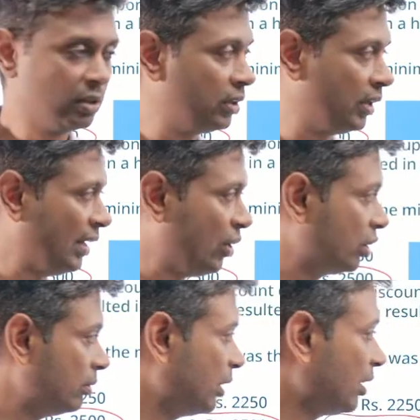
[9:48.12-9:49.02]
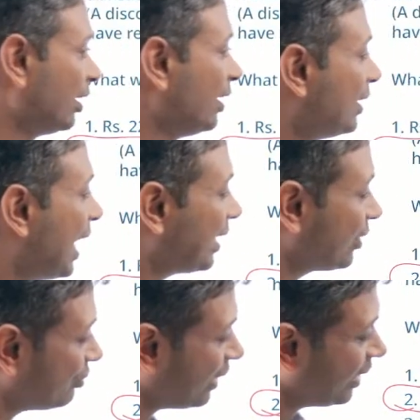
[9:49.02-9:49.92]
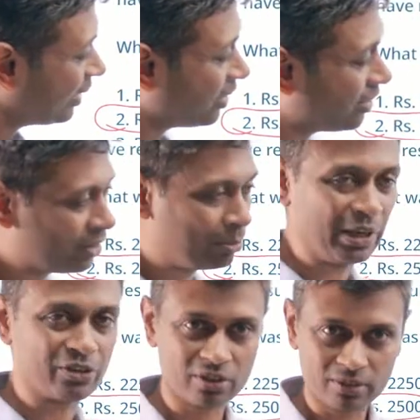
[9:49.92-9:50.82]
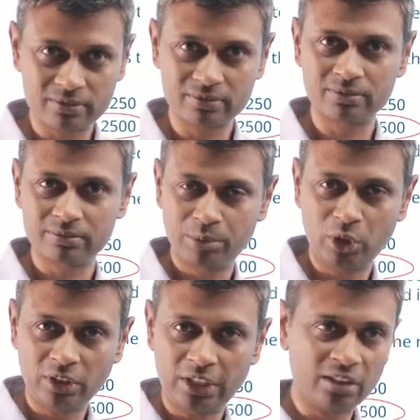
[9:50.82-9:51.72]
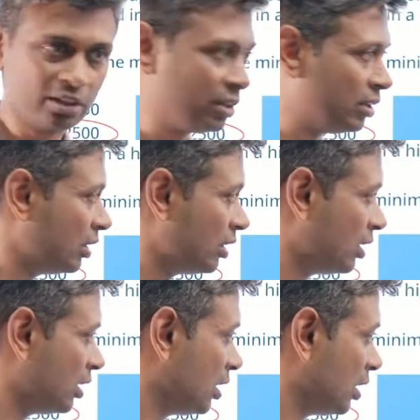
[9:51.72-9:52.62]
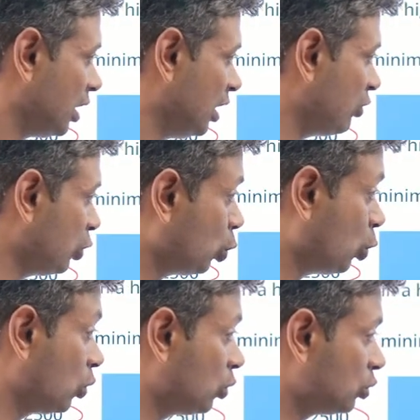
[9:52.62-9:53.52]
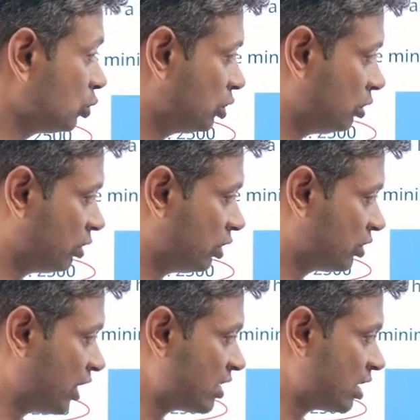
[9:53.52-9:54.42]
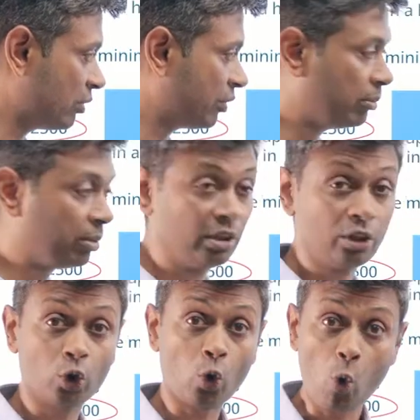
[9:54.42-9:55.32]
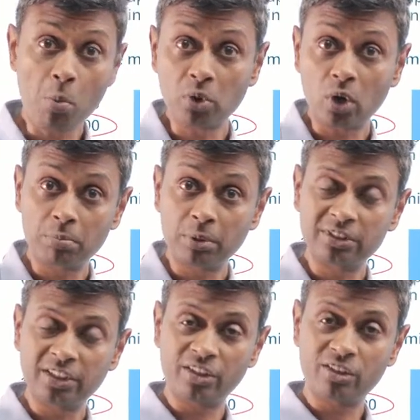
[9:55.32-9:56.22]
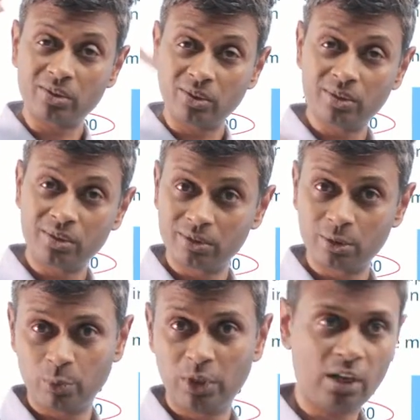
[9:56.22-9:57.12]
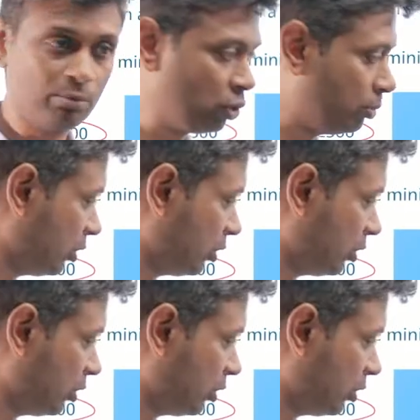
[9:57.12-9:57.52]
algorithm. But at 500 is the best. Beyond that, even though this stays at 15%, your overall percentage discount will come down